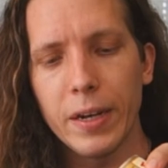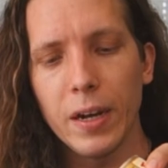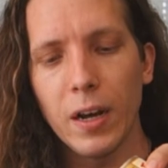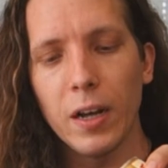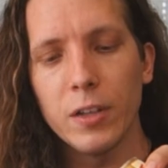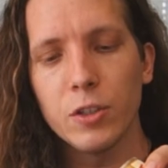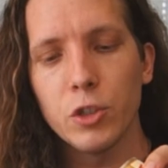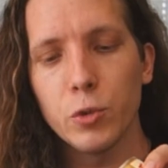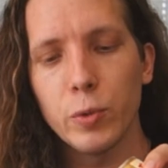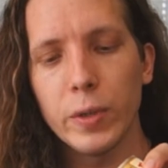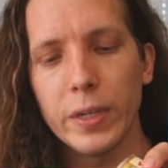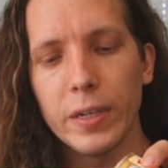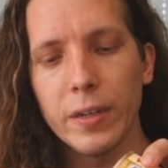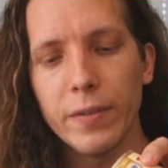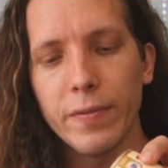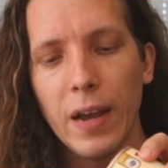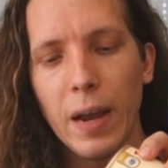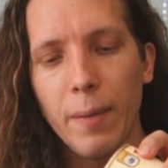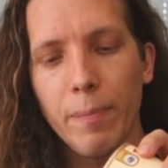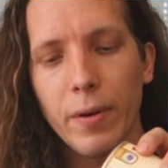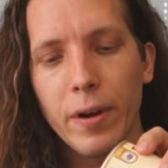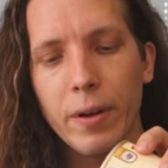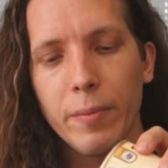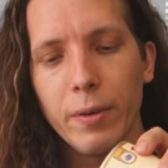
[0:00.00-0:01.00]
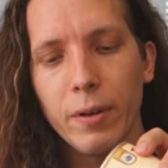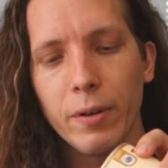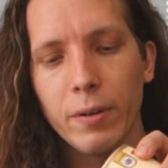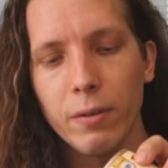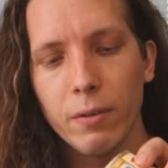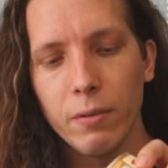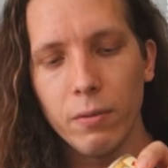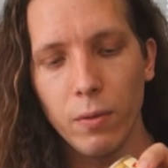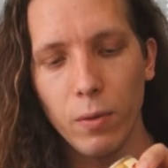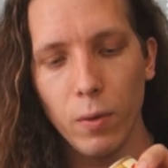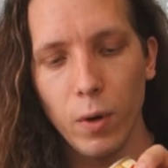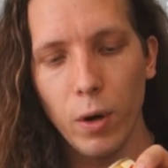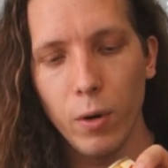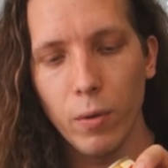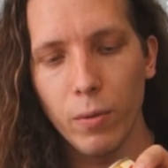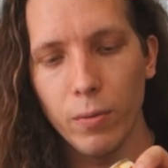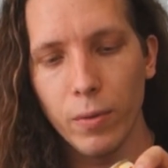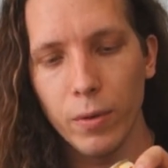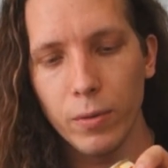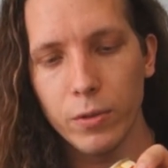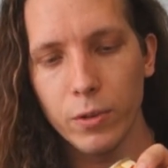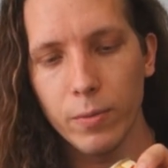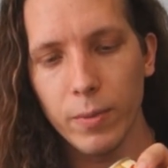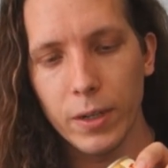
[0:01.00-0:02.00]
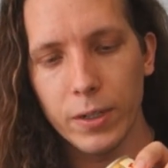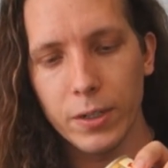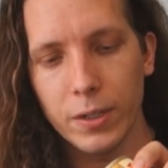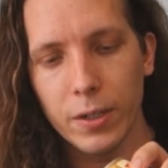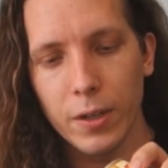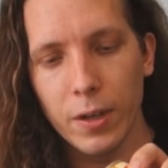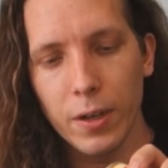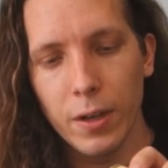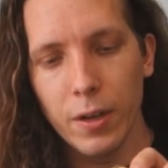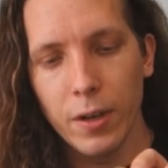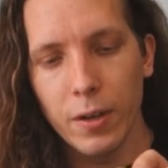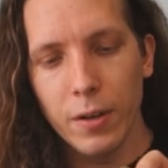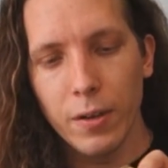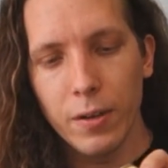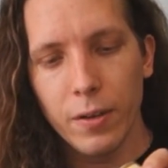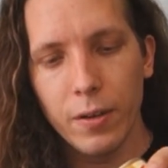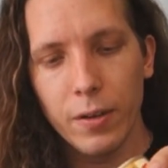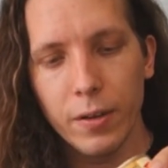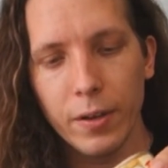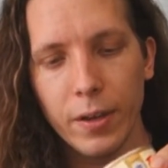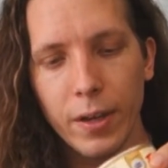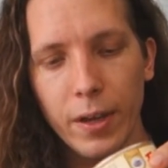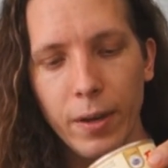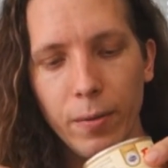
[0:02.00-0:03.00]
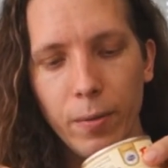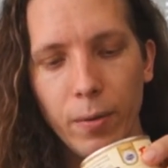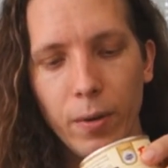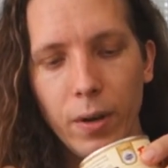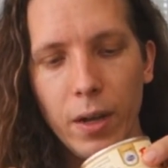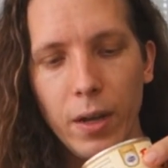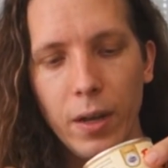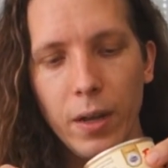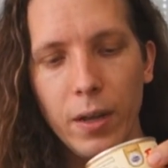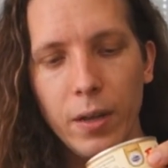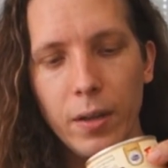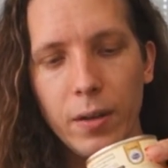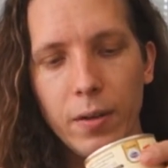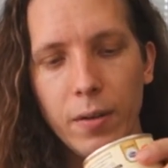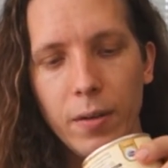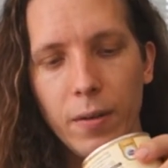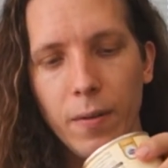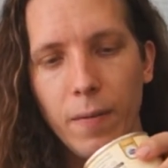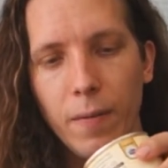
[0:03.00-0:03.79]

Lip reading: unsweetened evaporated milk. Whoa, too much. Okay, 1,